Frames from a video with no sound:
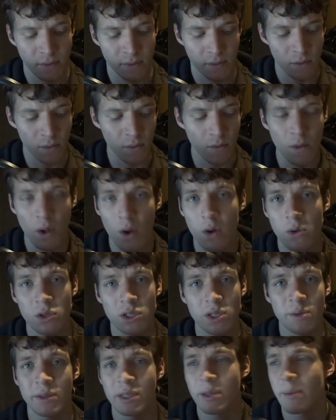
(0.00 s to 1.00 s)
or do something
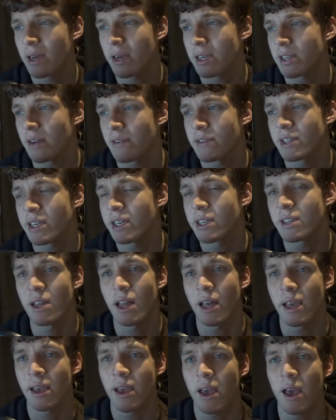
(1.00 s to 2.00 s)
similar, because I've seen like
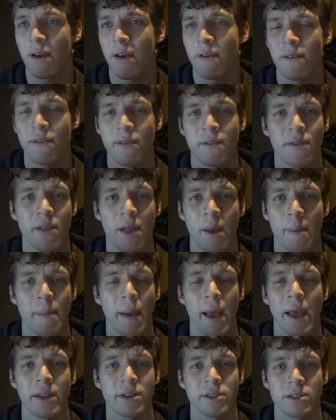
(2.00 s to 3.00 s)

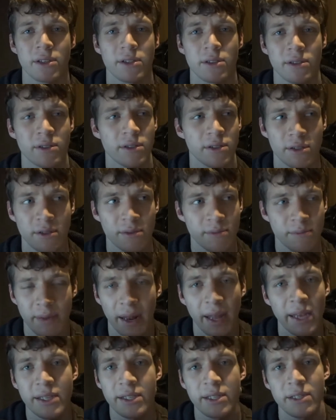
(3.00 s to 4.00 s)
abandoned
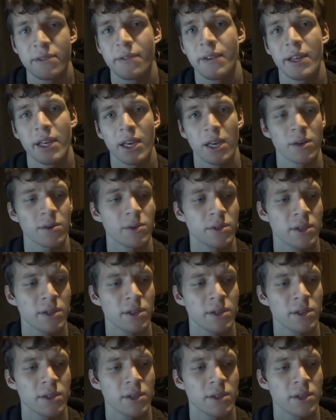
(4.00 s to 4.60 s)
places videos